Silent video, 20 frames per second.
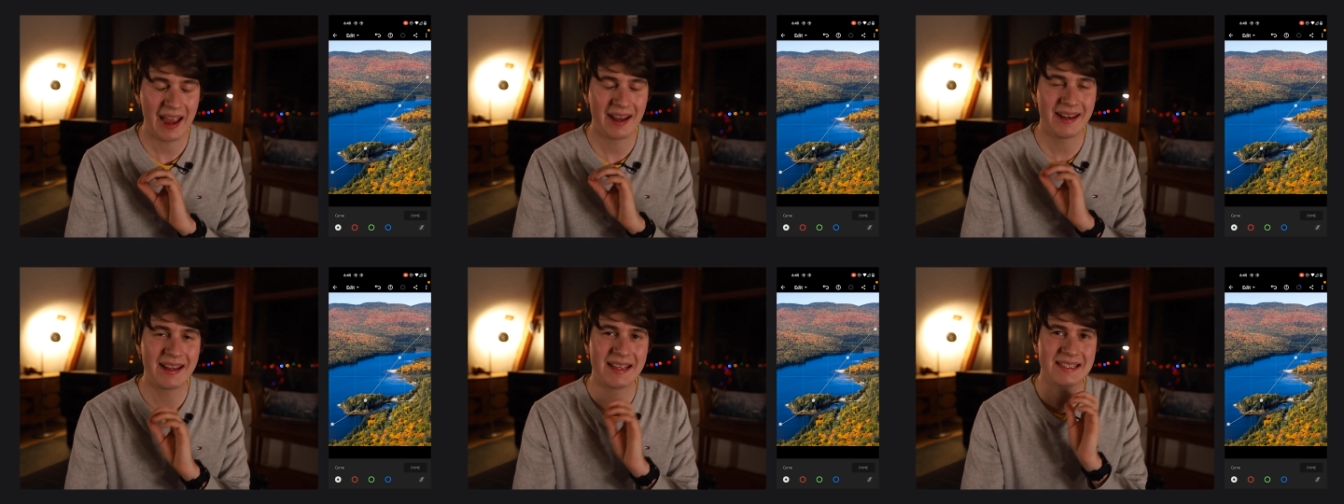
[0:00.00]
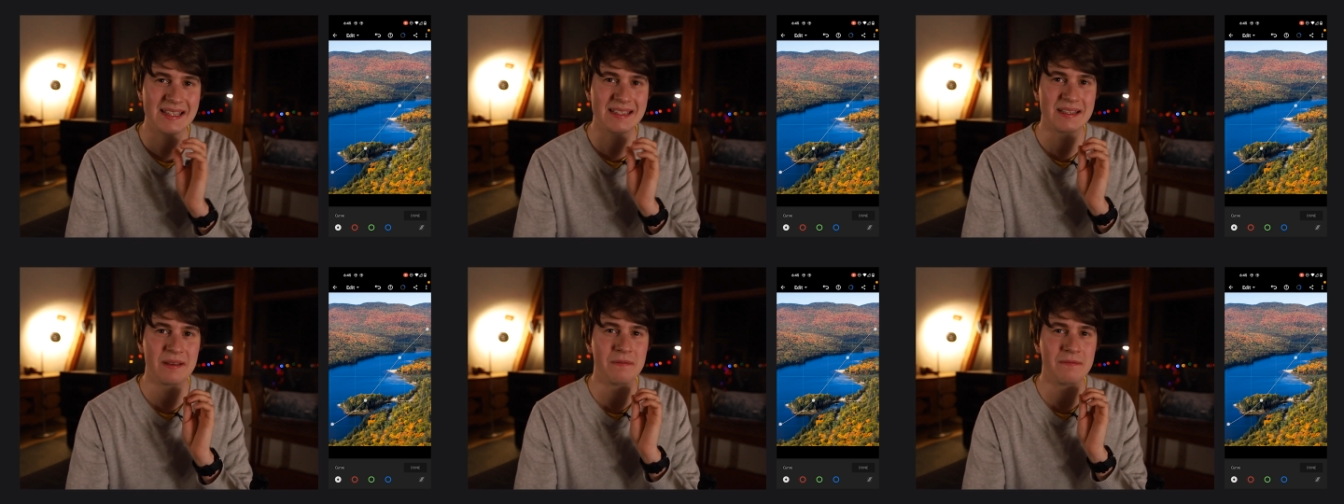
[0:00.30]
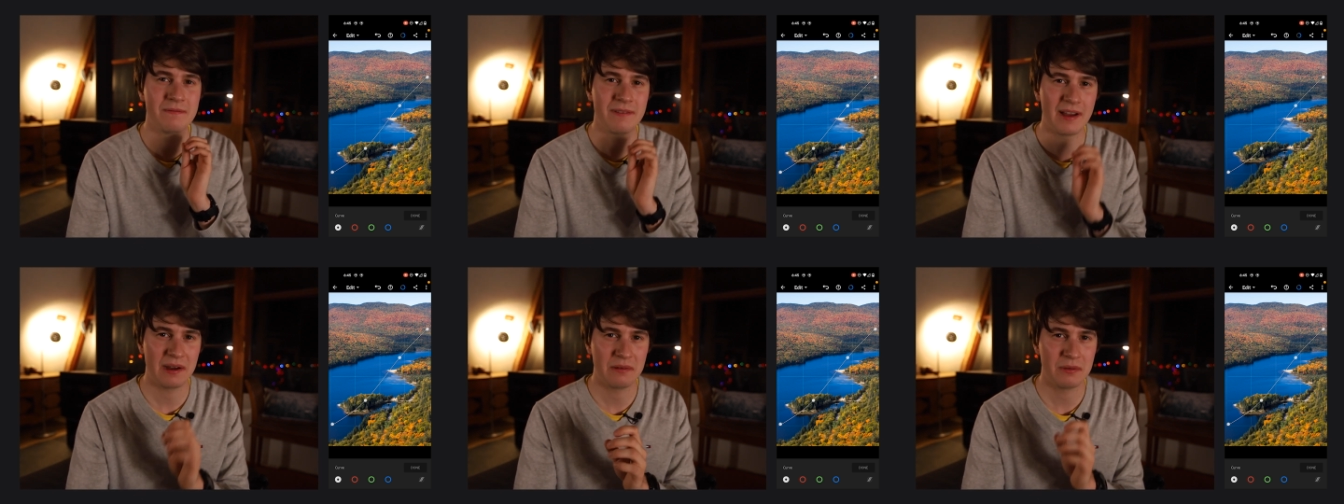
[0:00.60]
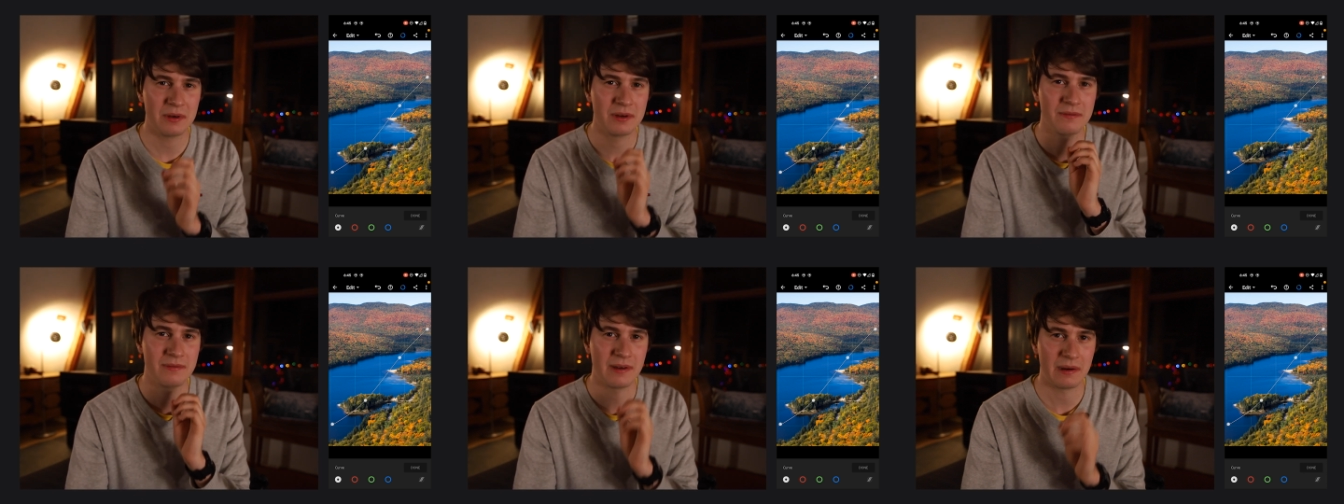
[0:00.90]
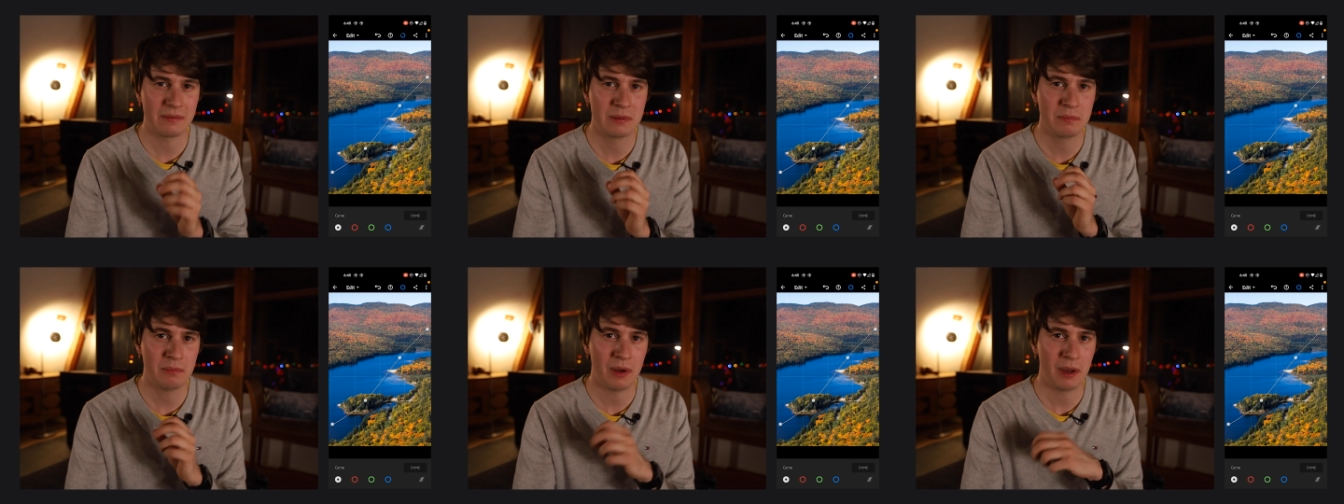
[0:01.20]
And this is a very,
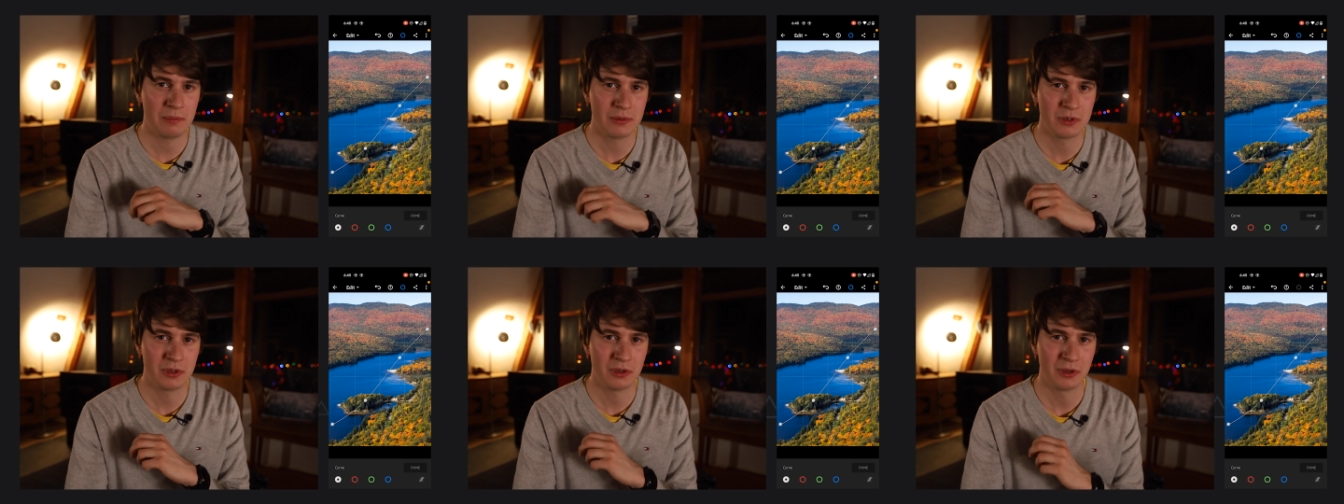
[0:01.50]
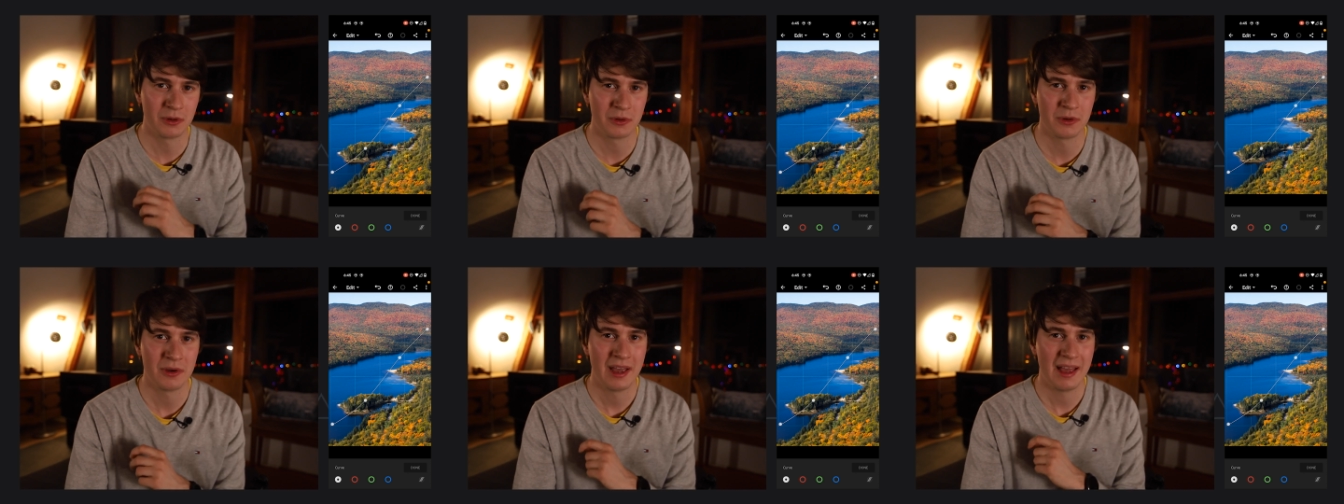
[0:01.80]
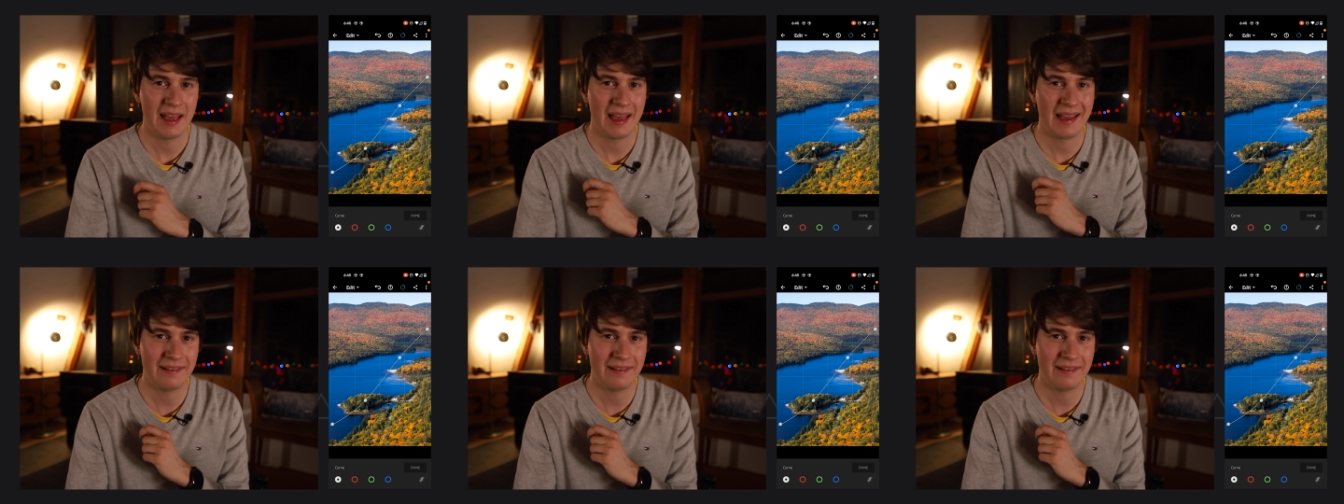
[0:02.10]
very popular